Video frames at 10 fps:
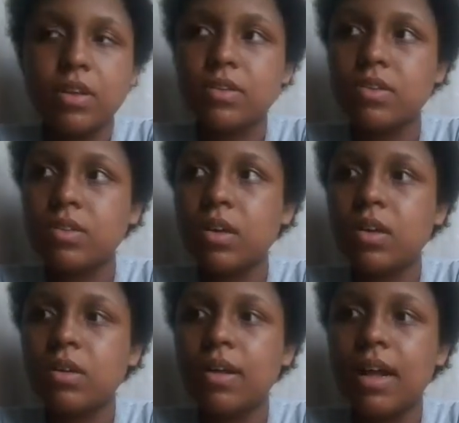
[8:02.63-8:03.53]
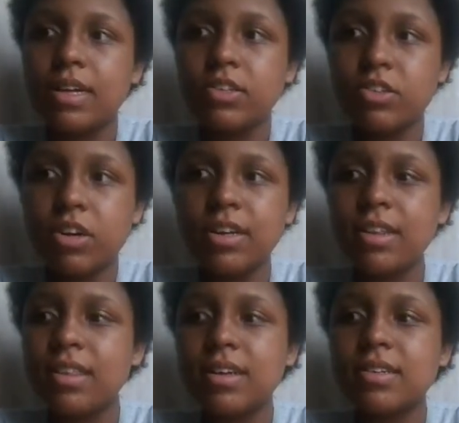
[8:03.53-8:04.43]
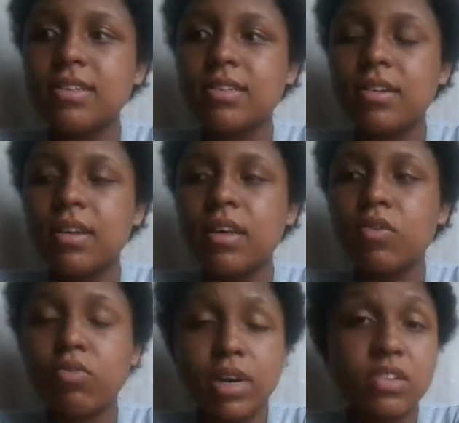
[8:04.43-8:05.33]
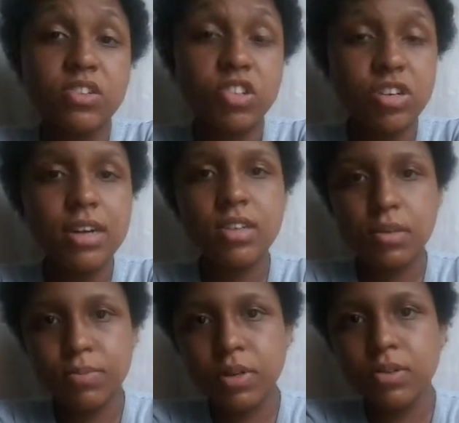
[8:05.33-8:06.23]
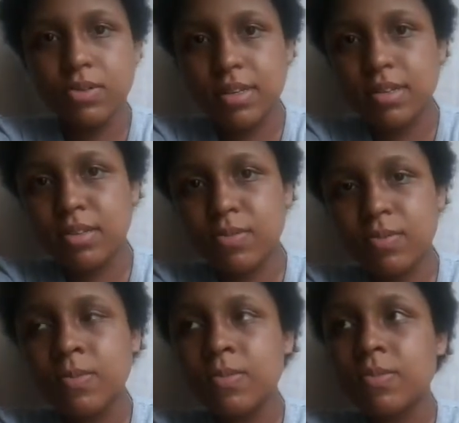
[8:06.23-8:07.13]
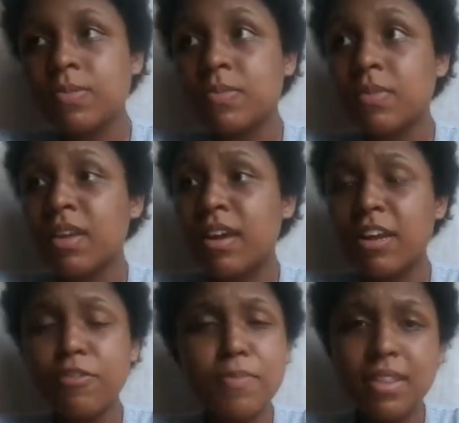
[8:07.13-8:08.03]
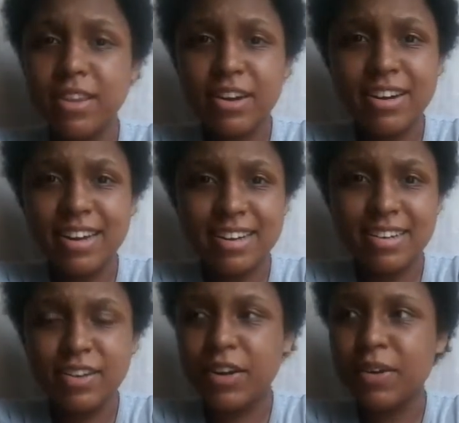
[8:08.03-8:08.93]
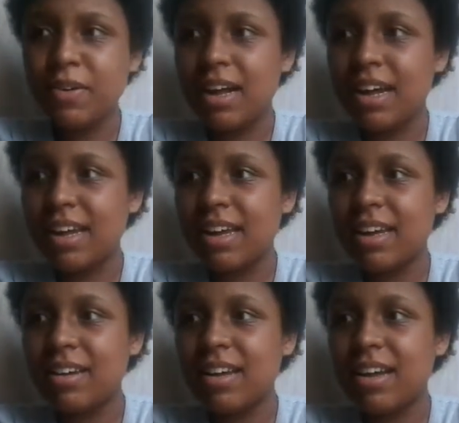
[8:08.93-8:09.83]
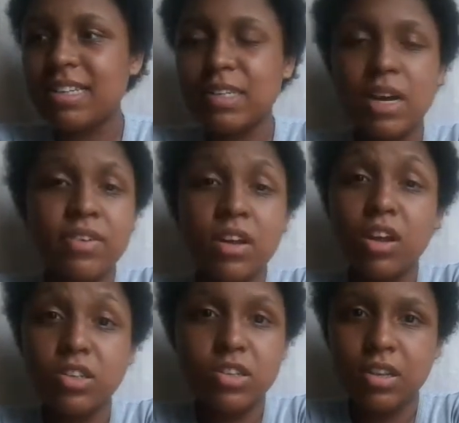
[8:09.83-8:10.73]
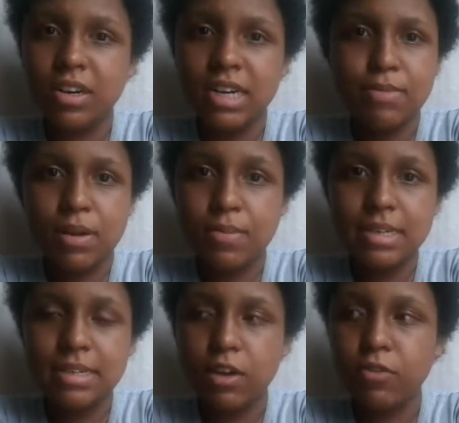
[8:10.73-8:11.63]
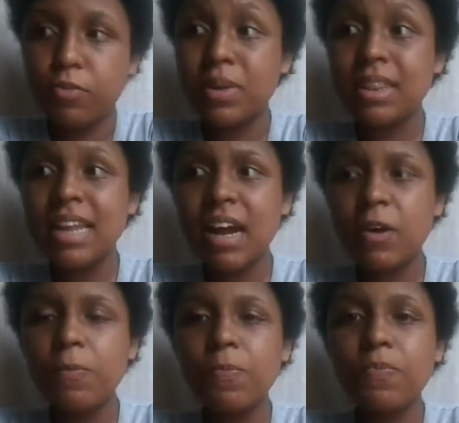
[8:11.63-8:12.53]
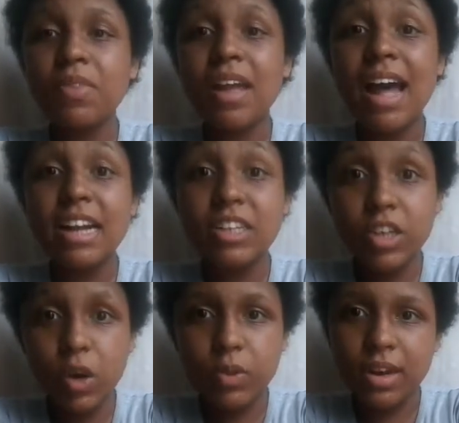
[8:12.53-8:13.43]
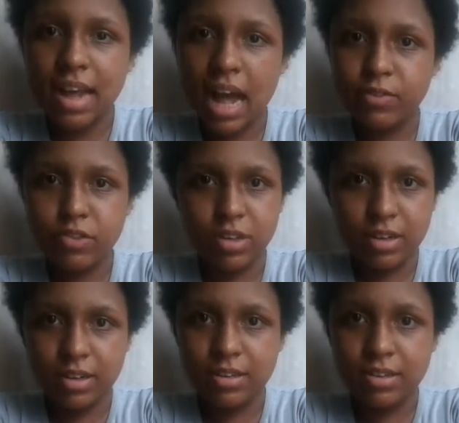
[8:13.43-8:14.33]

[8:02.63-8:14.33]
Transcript: So I started this new reconstruction process. And I've been there yet, I still have a lot to learn about myself. But now I know that I have to learn.